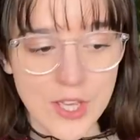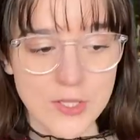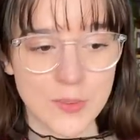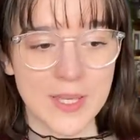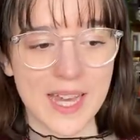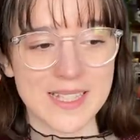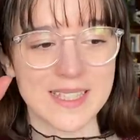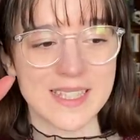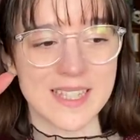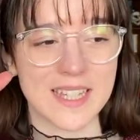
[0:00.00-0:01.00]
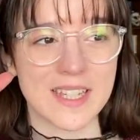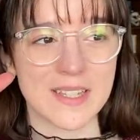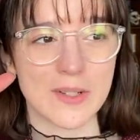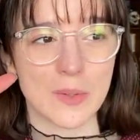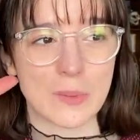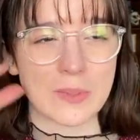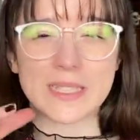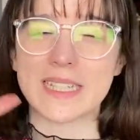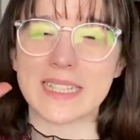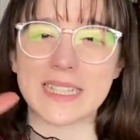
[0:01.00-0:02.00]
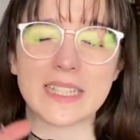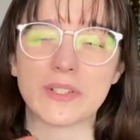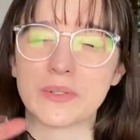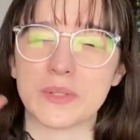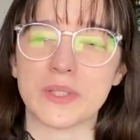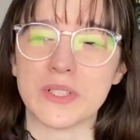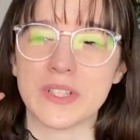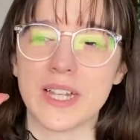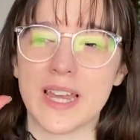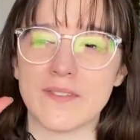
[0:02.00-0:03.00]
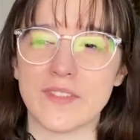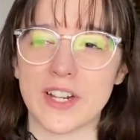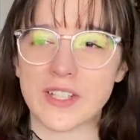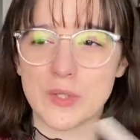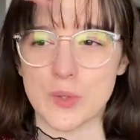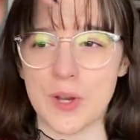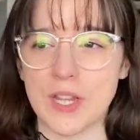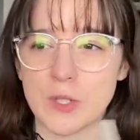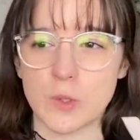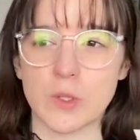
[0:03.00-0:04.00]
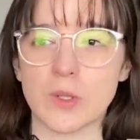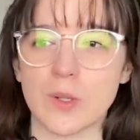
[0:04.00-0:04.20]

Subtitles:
So he has these like really literal and very strange